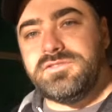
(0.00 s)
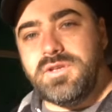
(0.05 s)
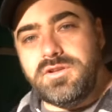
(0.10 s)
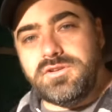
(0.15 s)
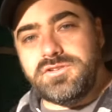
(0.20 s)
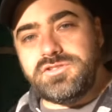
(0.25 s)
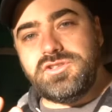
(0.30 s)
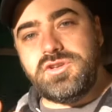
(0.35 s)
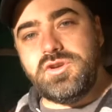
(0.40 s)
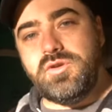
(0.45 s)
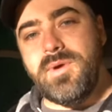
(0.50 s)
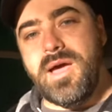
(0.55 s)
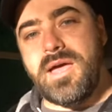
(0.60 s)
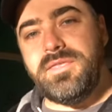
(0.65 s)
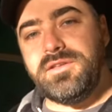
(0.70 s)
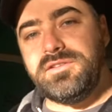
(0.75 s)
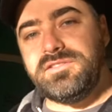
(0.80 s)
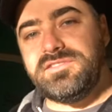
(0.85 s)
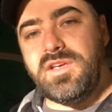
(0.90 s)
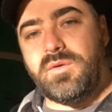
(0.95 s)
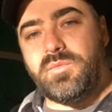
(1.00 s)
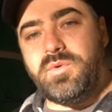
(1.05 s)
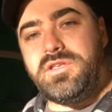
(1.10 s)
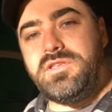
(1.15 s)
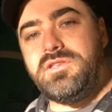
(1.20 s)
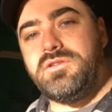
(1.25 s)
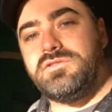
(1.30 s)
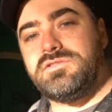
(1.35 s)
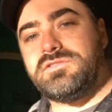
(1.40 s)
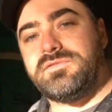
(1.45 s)
So there's two methods that we
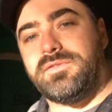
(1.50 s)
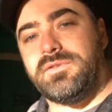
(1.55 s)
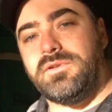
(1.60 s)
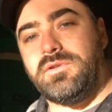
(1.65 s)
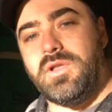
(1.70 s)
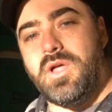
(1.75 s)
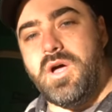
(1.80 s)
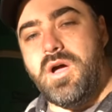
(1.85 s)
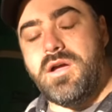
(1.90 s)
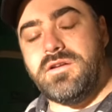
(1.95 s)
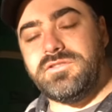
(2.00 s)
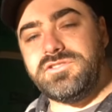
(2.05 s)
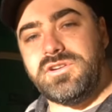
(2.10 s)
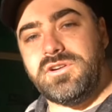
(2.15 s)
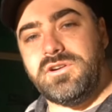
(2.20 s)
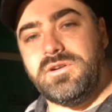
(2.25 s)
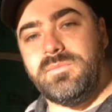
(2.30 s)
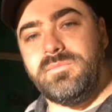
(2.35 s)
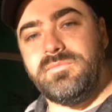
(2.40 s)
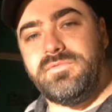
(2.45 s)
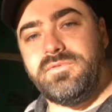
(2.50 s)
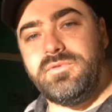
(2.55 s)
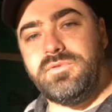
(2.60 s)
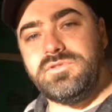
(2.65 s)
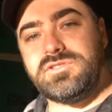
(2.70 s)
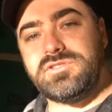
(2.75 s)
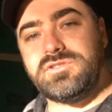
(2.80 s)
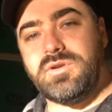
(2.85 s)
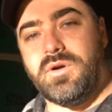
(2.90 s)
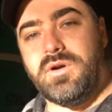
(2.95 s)
use for long term
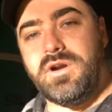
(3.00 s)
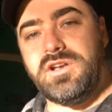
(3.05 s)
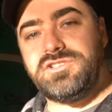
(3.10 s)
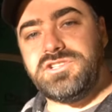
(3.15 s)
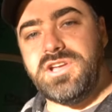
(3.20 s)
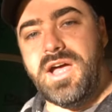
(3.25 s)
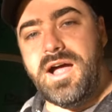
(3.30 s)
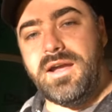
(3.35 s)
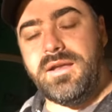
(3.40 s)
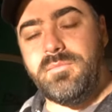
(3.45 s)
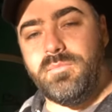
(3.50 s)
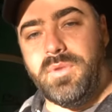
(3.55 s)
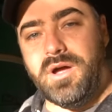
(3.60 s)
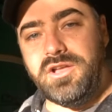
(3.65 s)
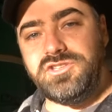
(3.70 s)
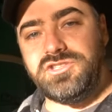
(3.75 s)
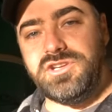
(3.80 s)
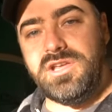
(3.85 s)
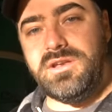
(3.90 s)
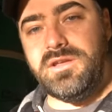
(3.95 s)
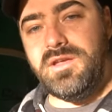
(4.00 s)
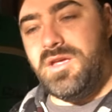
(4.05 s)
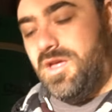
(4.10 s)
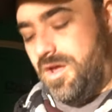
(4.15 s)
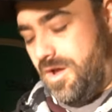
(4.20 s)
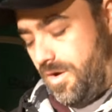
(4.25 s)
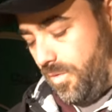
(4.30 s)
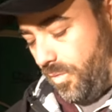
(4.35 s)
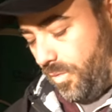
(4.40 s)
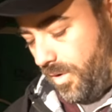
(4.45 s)
food storage on a budget.
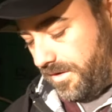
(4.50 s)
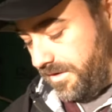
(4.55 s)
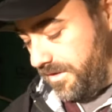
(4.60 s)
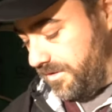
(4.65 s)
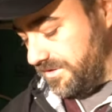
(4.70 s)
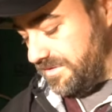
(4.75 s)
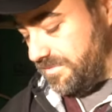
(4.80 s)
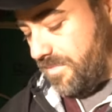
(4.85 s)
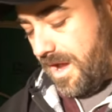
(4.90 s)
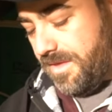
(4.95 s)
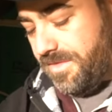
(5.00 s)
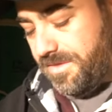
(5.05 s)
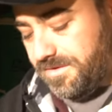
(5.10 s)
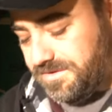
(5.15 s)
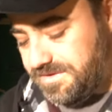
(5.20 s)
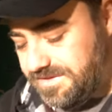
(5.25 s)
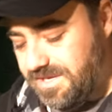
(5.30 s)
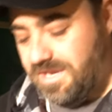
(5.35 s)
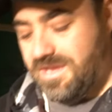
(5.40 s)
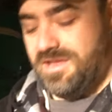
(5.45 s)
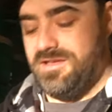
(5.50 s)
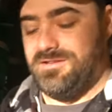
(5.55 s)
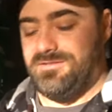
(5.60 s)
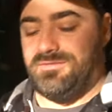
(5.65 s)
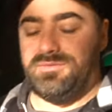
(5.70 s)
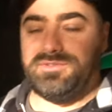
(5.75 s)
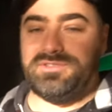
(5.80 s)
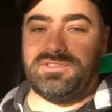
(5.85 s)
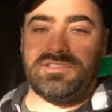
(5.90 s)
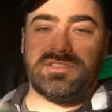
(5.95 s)
One of those methods
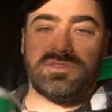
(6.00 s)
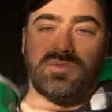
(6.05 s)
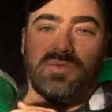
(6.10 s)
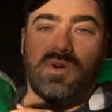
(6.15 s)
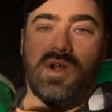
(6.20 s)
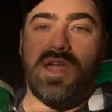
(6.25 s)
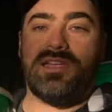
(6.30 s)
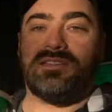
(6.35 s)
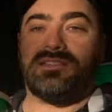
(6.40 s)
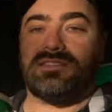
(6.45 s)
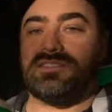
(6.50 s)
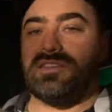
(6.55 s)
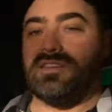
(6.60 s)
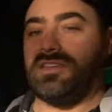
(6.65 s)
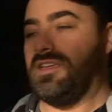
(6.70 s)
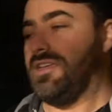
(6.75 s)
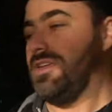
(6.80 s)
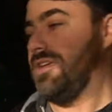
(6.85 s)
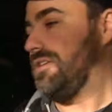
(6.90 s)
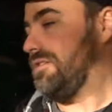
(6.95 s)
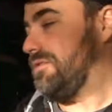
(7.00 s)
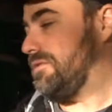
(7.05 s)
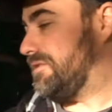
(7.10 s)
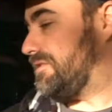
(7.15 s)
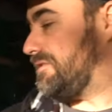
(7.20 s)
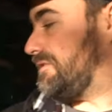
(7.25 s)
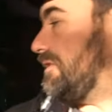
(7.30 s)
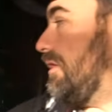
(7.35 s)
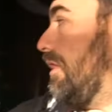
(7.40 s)
was this rice you can see